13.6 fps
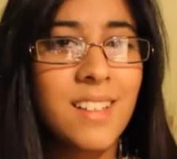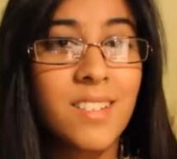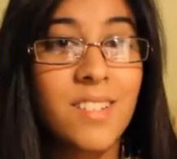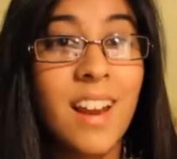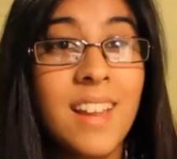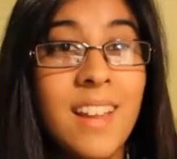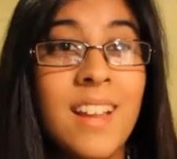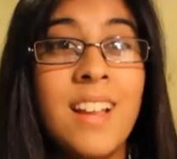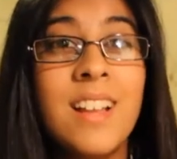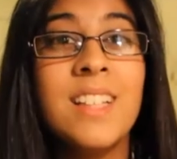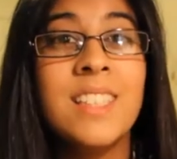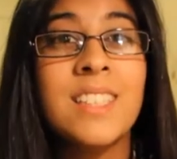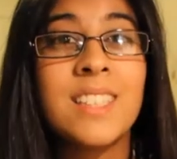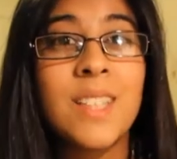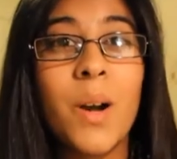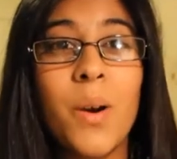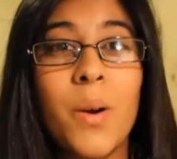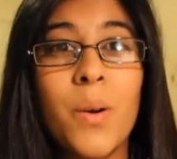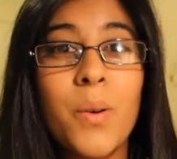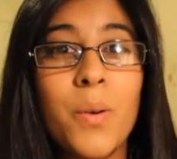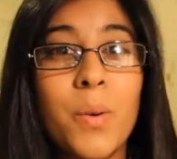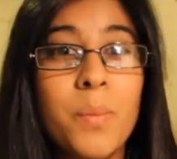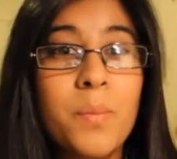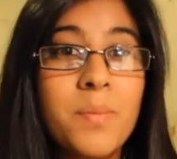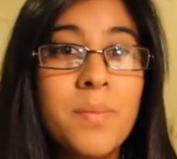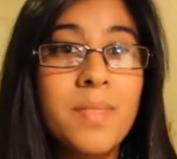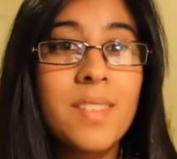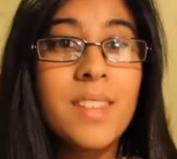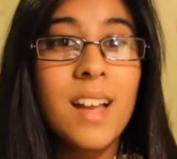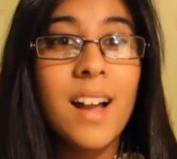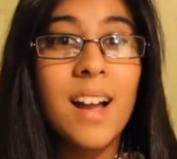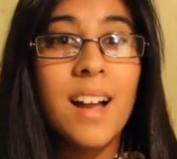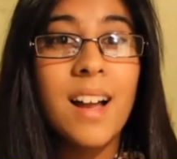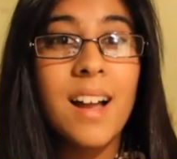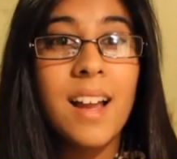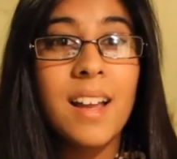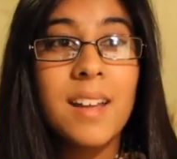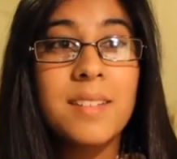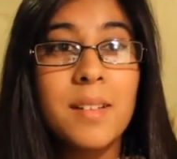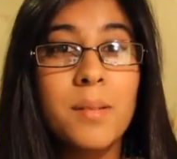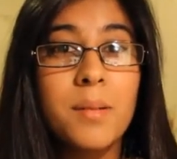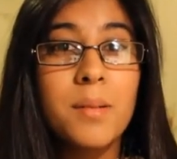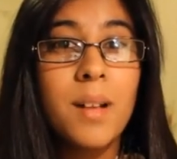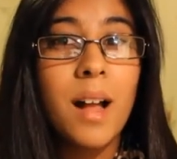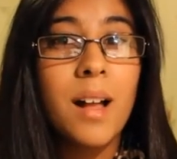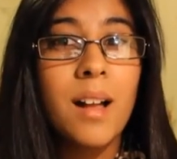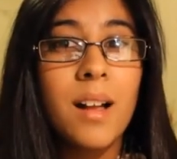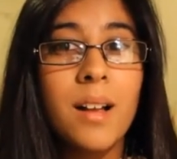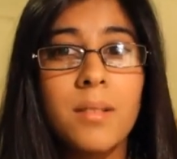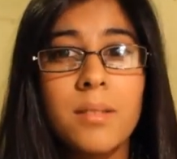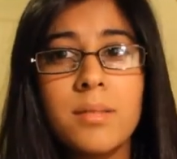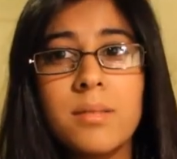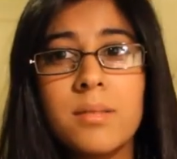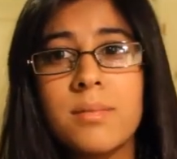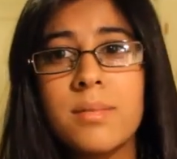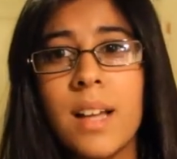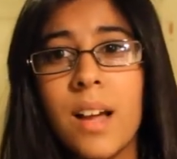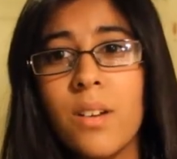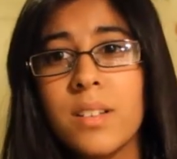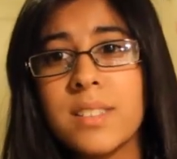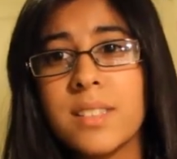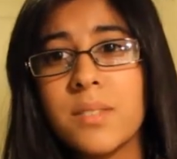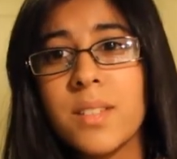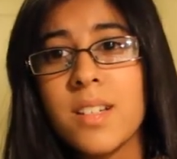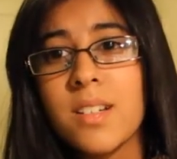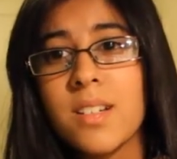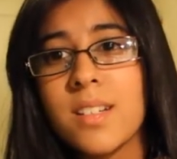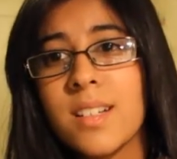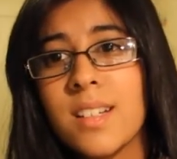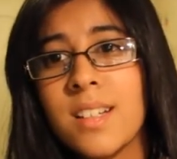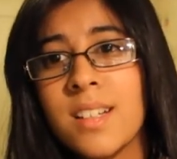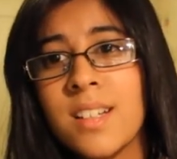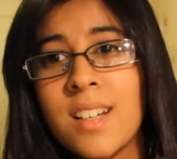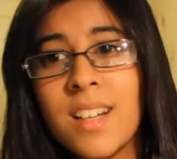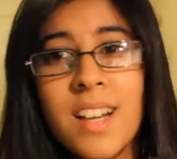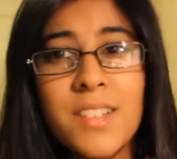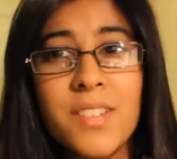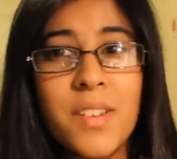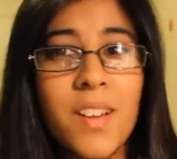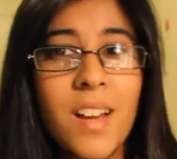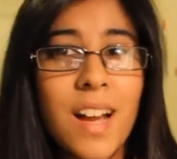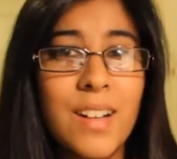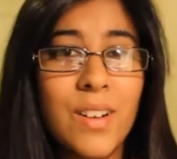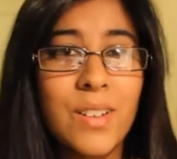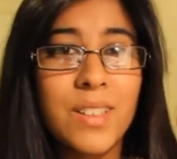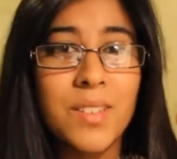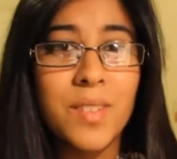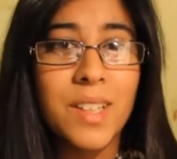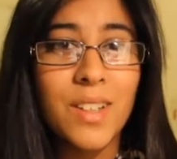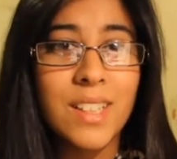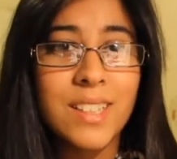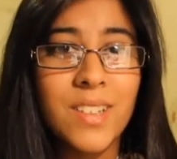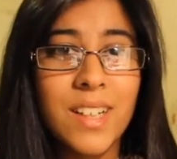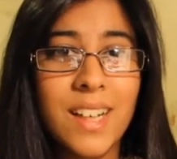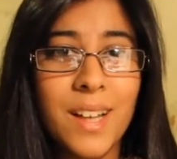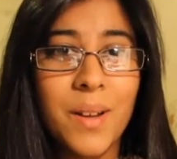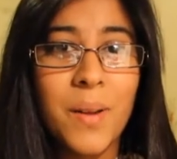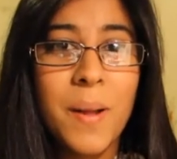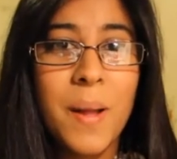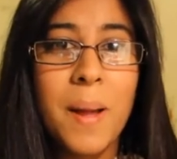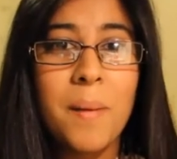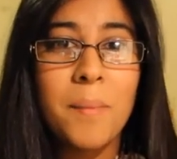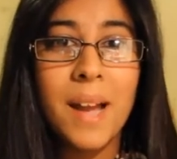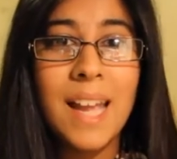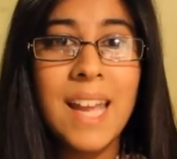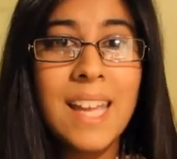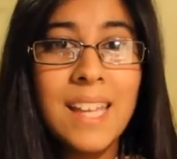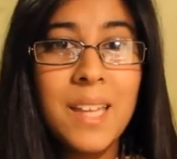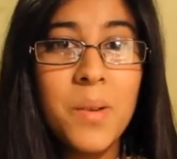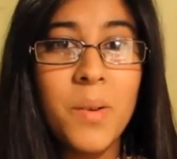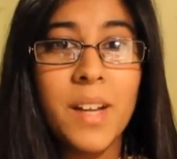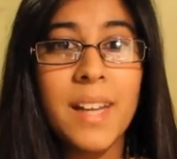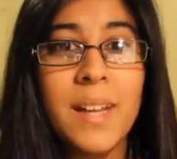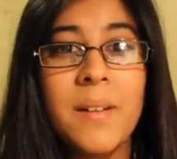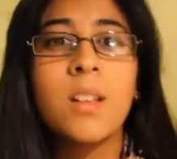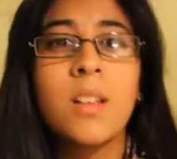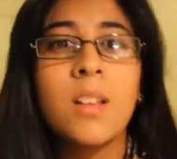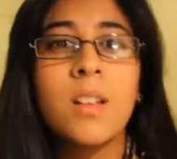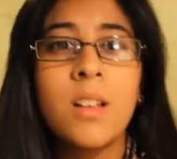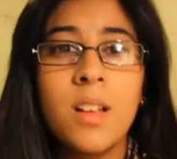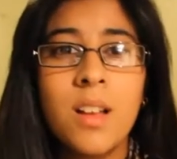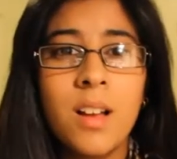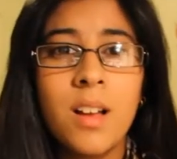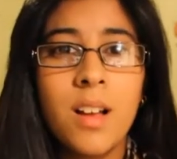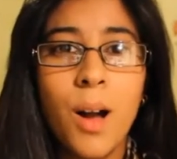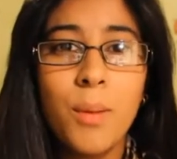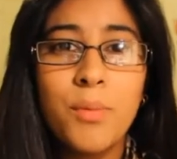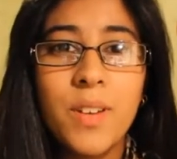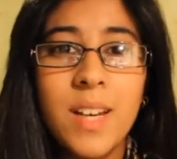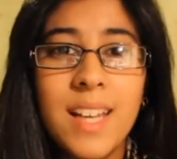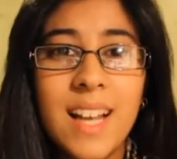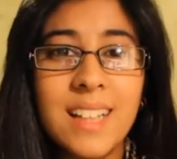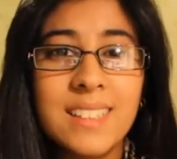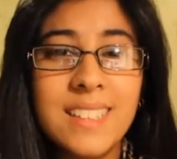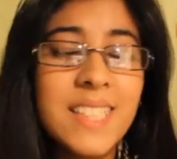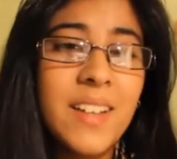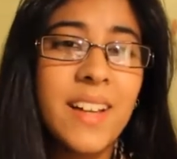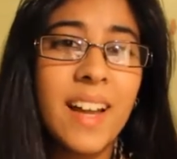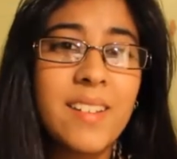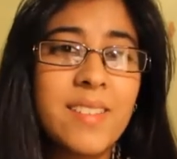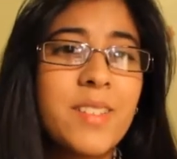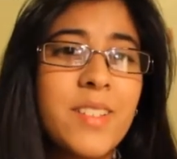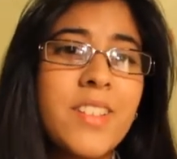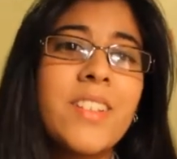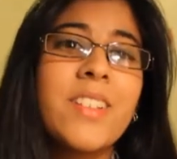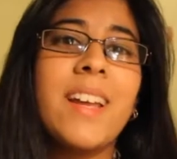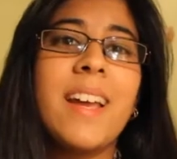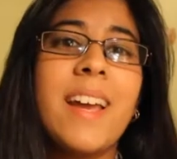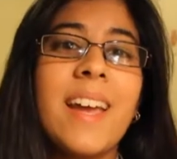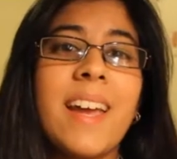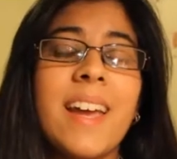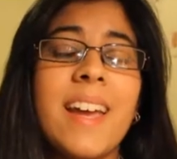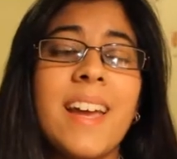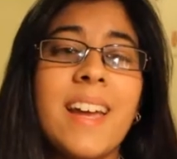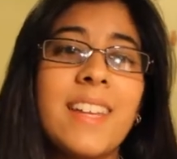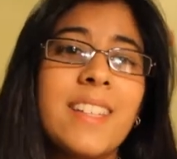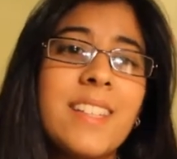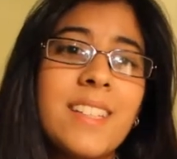Great. So uh, I guess I'll. Uh, how long is the video? I don't know how long the video is right now. But anyway hopefully I'll see you guys soon and